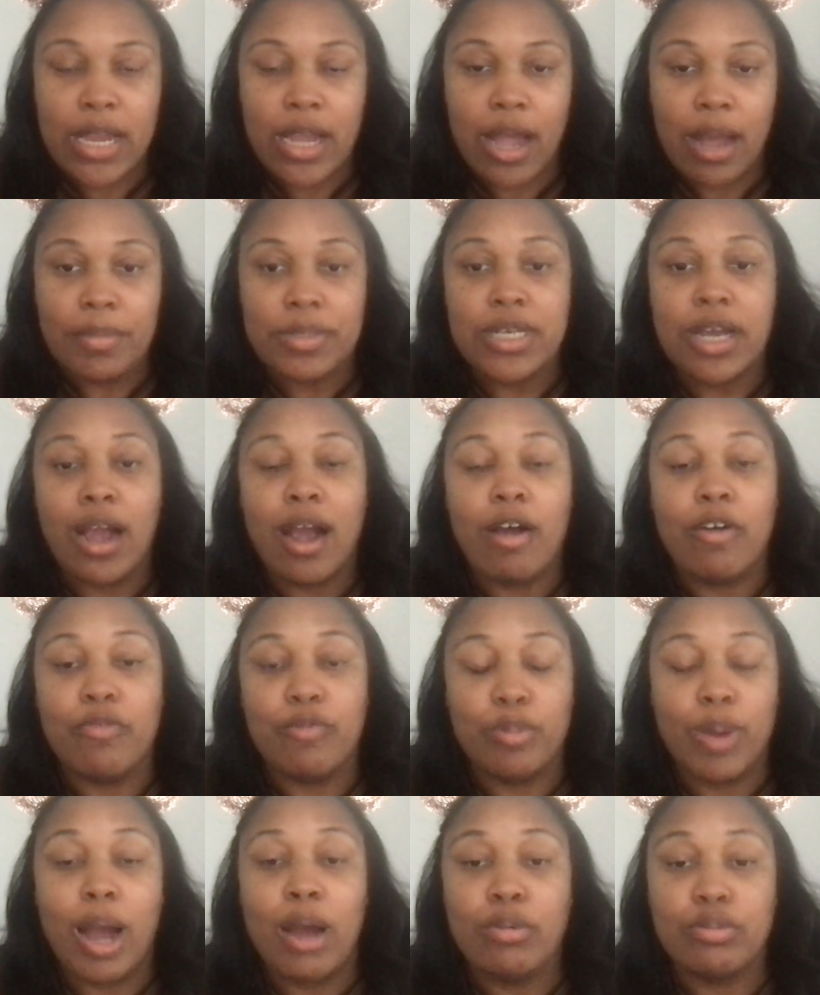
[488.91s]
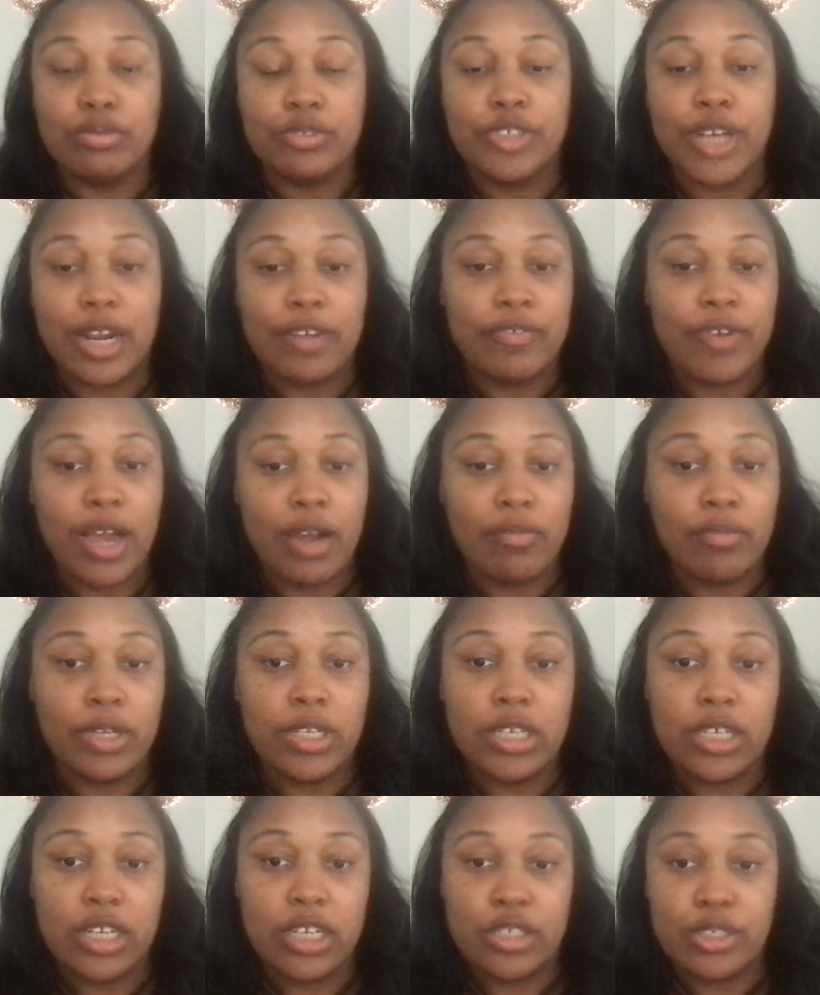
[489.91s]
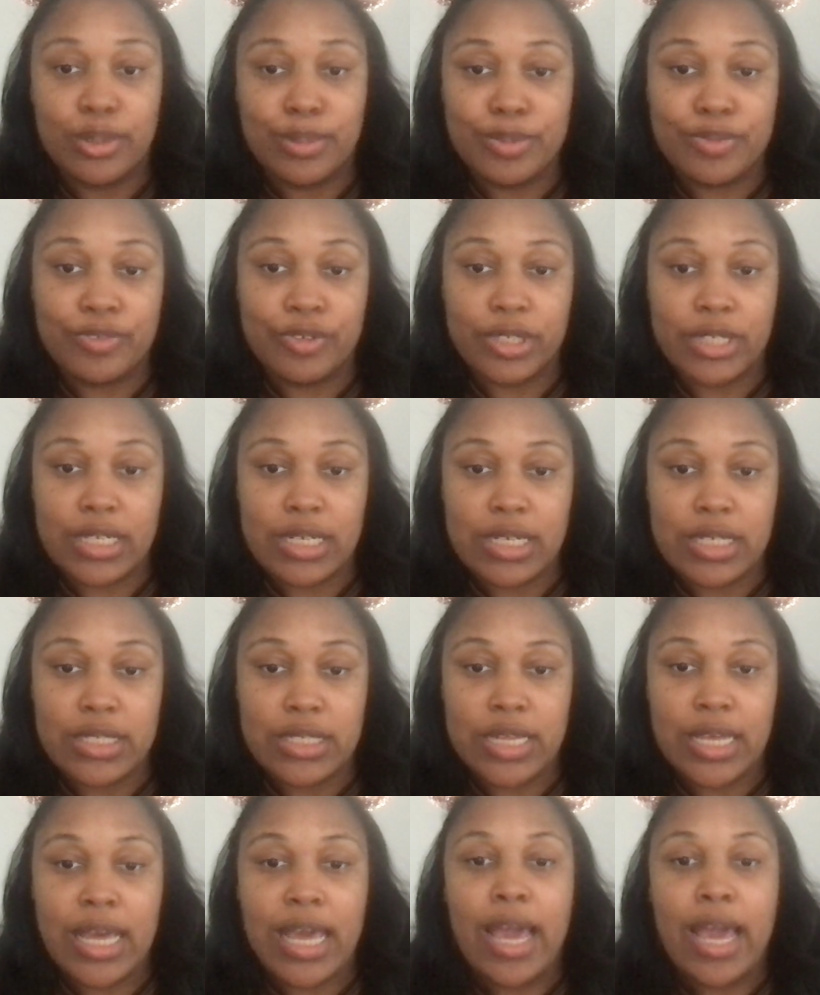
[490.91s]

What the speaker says: I'll try to find really good dupes for these